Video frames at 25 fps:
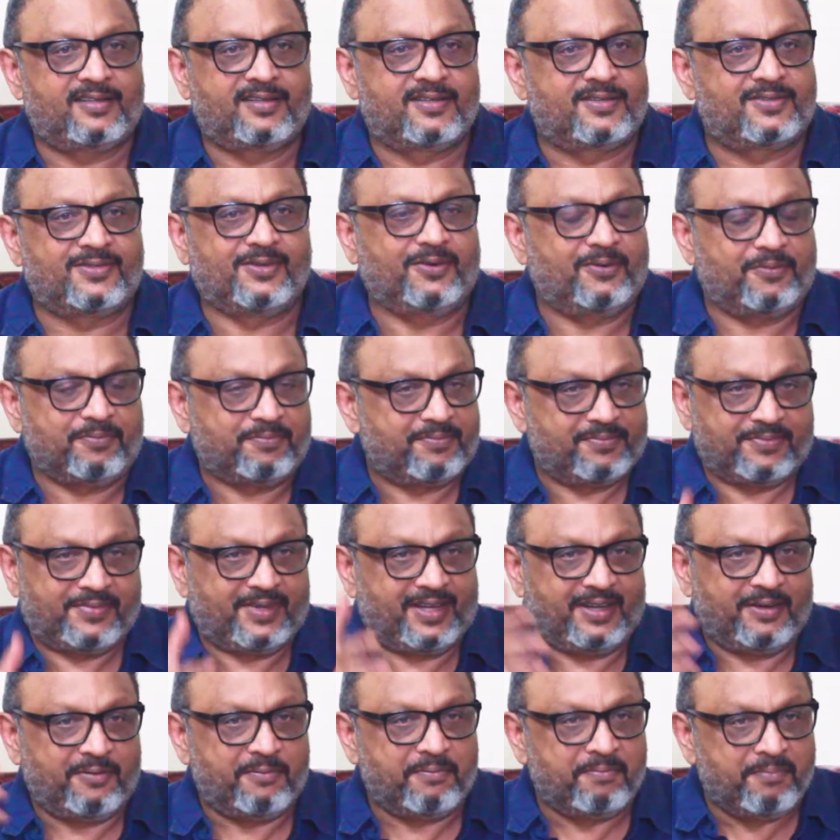
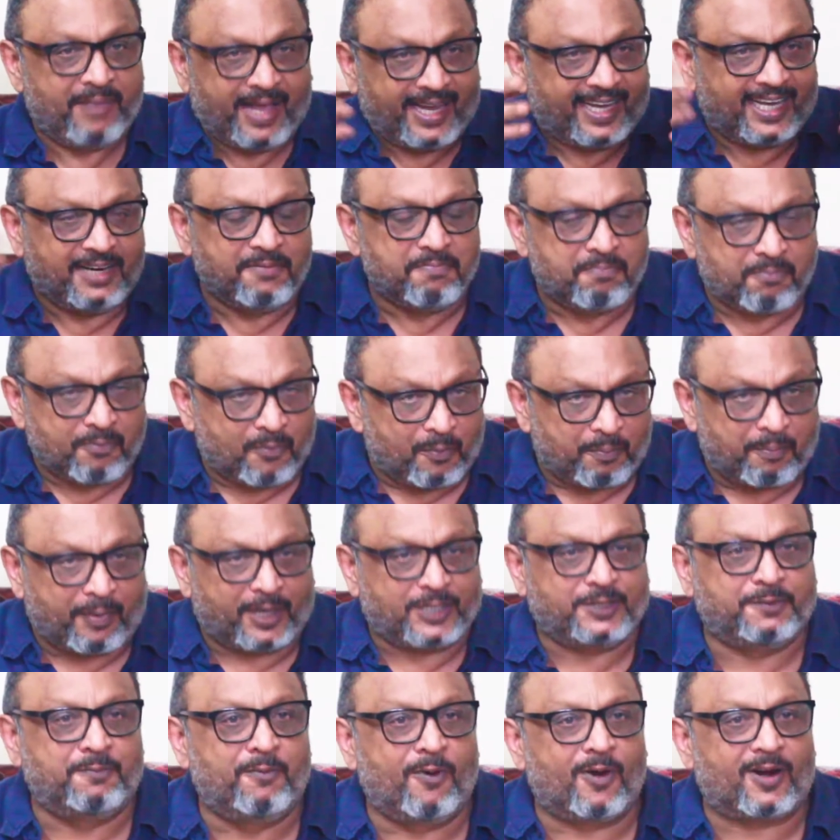So make it
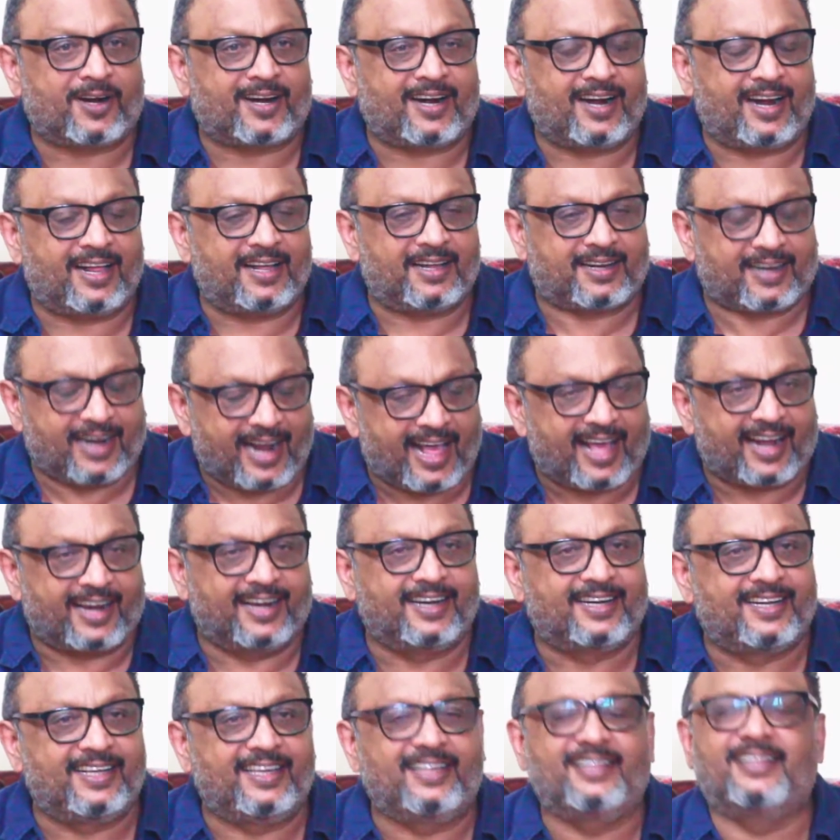much more
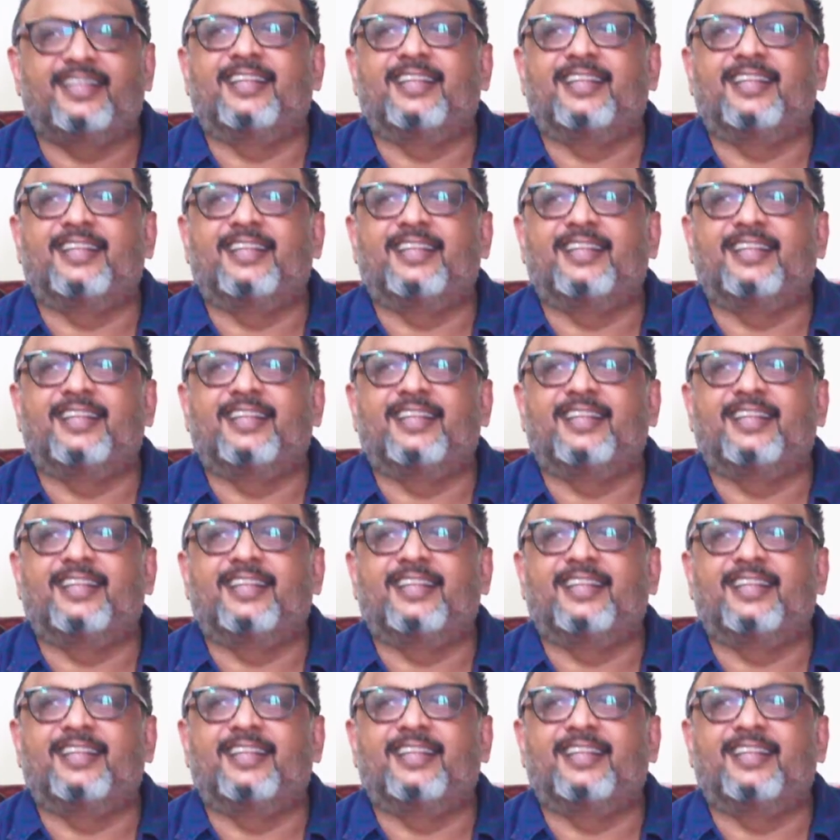clarity.